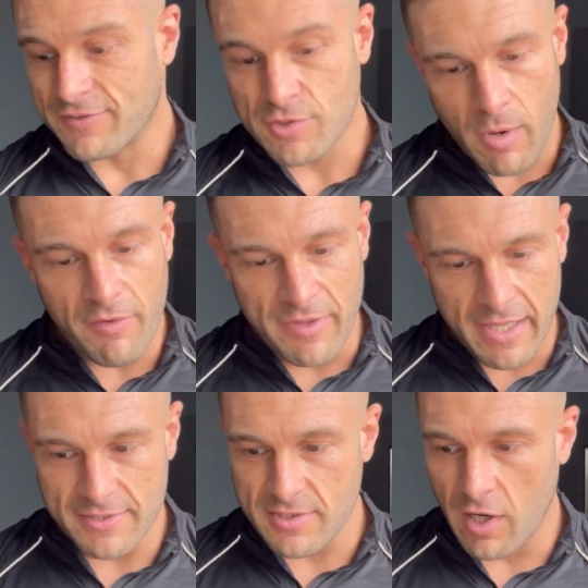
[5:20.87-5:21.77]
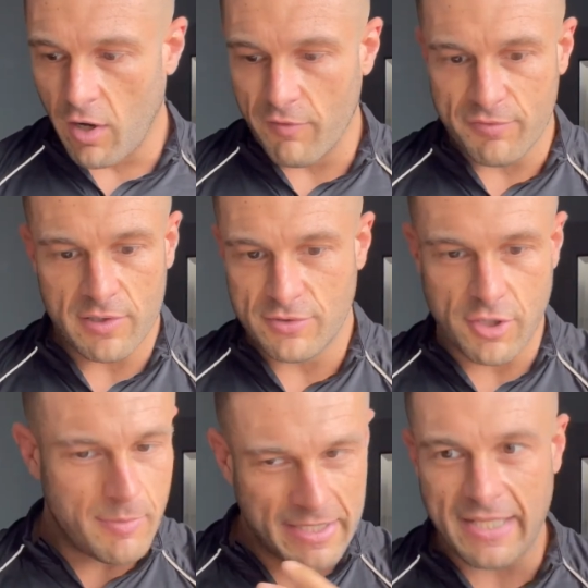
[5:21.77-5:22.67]
12 years of
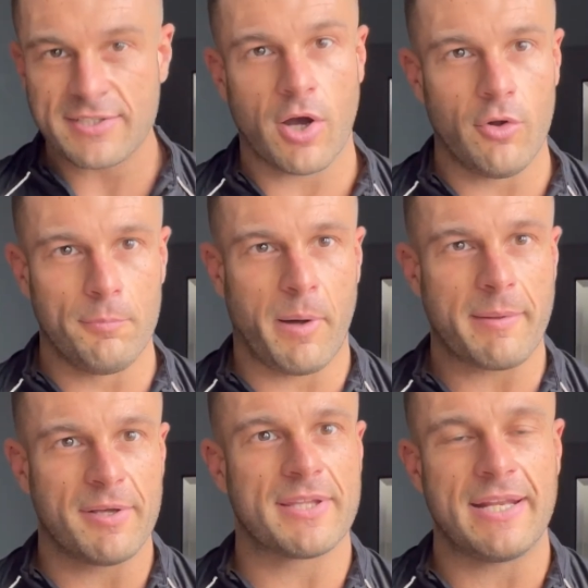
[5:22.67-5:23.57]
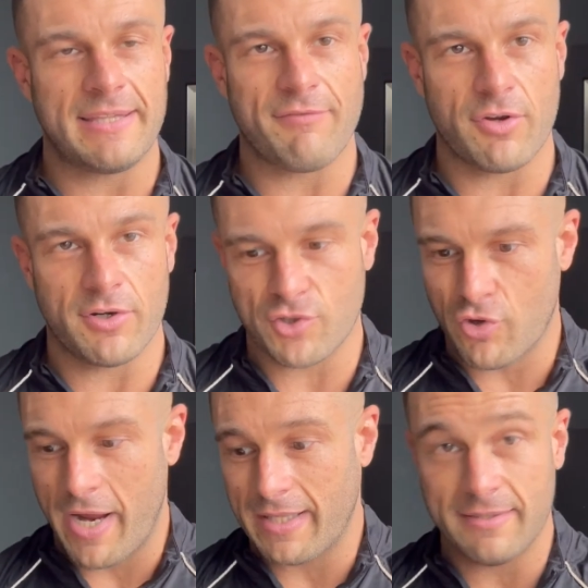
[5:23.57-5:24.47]
doing this whole bodybuilding endeavor and
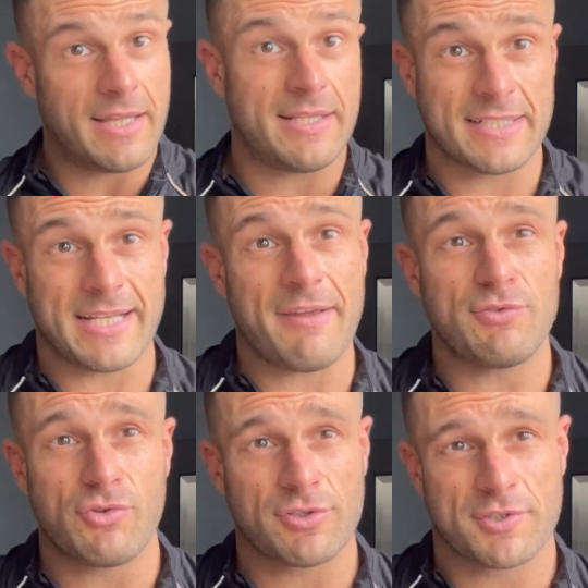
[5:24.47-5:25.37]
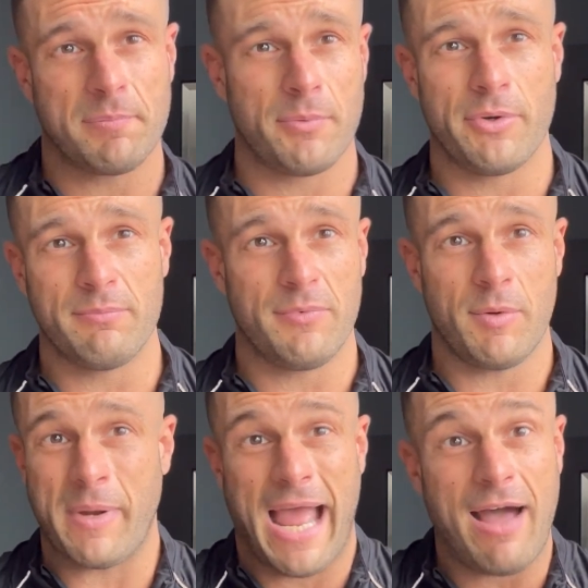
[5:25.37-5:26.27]
trying, like I said, every drug and supplement that
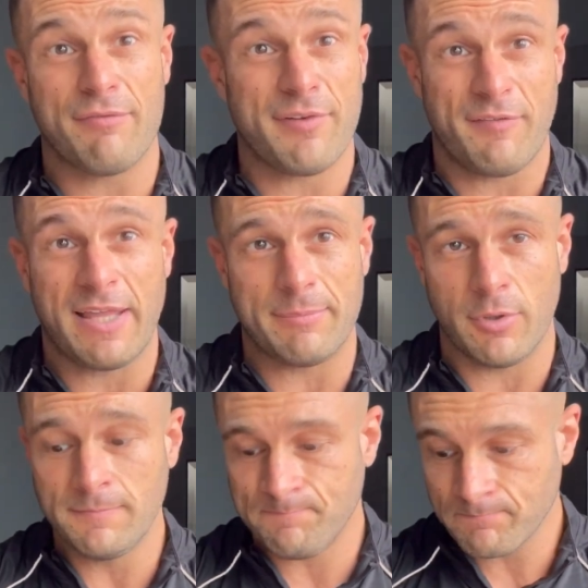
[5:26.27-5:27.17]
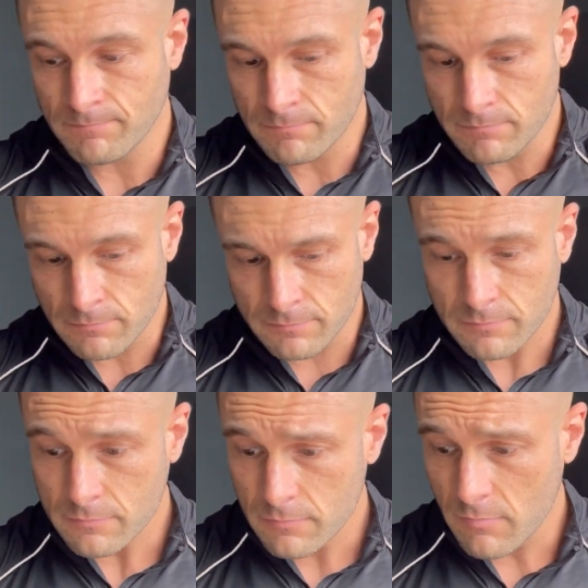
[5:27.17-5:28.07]
we have available,
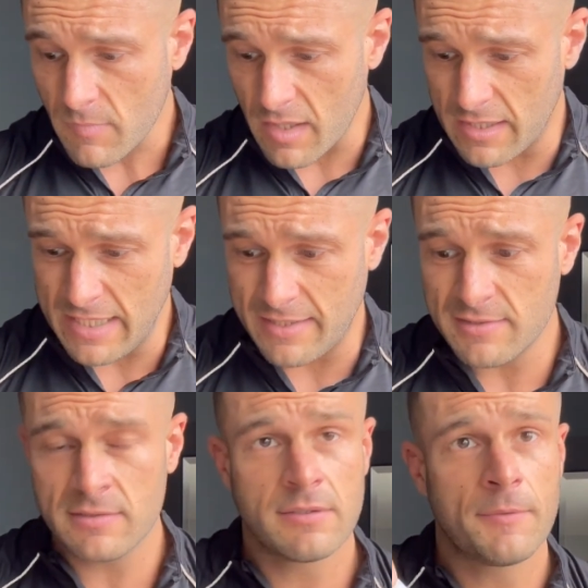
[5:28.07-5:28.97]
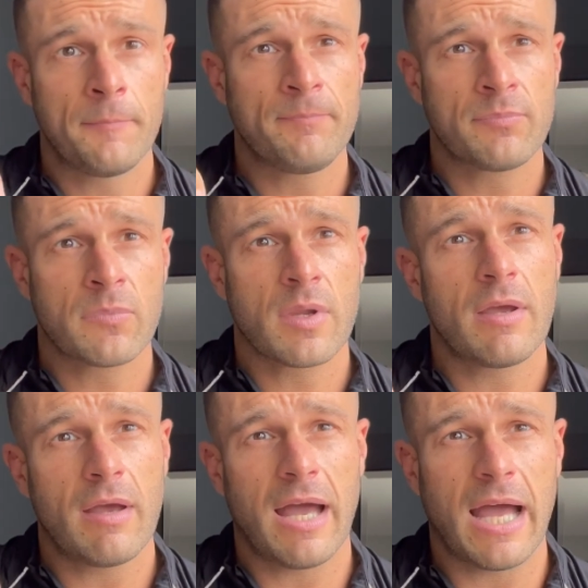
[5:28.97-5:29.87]
these
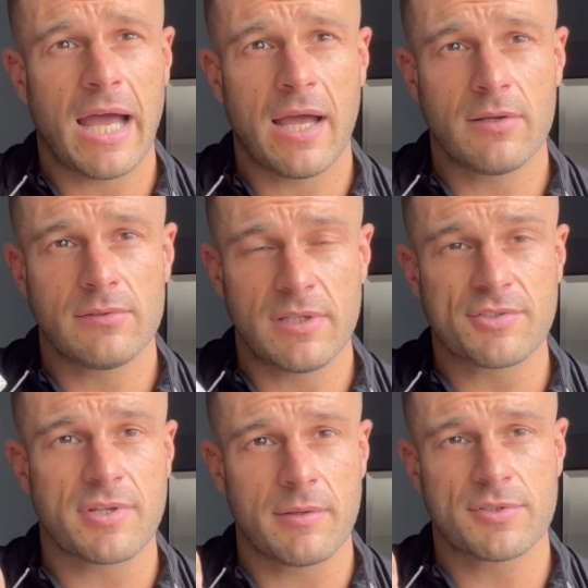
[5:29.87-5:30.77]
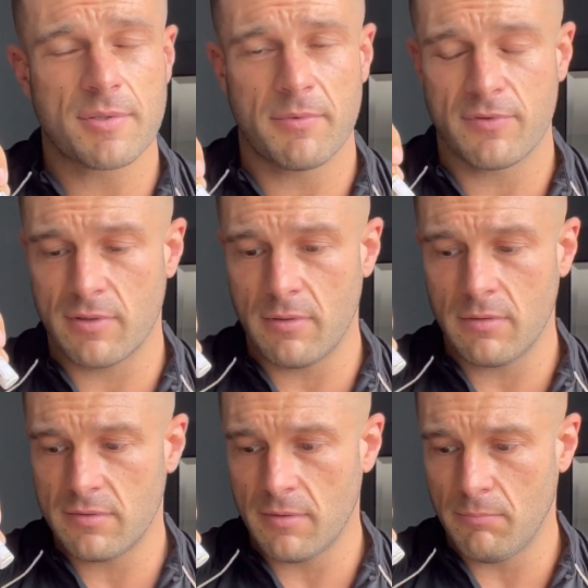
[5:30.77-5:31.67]
are literally some of the
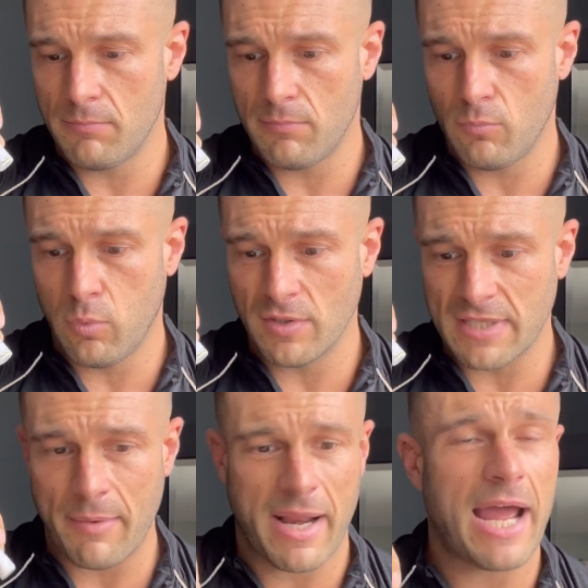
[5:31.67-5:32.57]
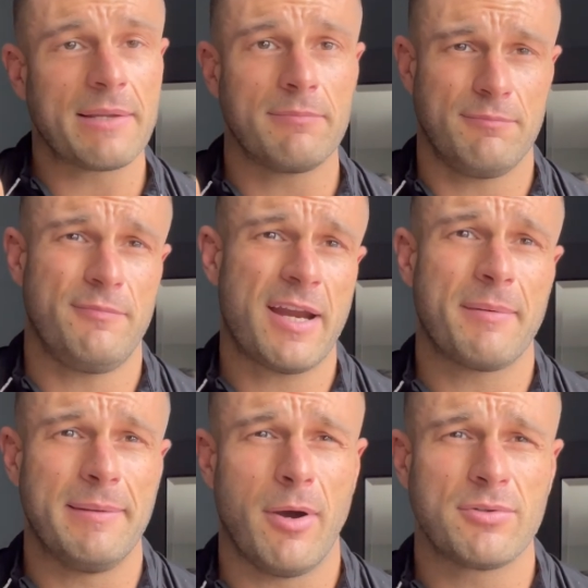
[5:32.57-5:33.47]
one that I would
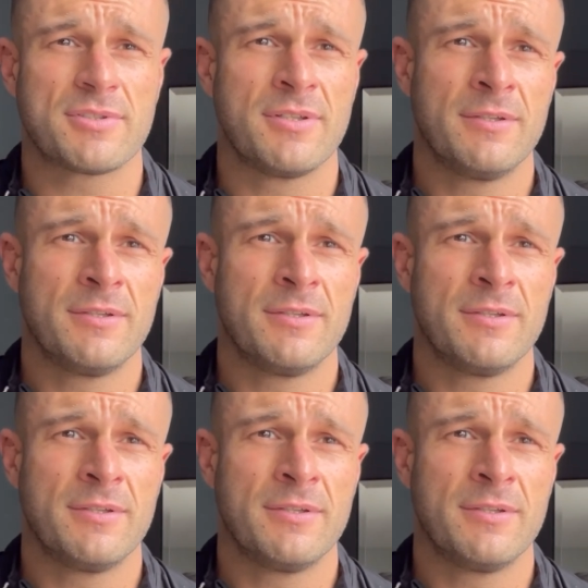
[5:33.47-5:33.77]
recommend the most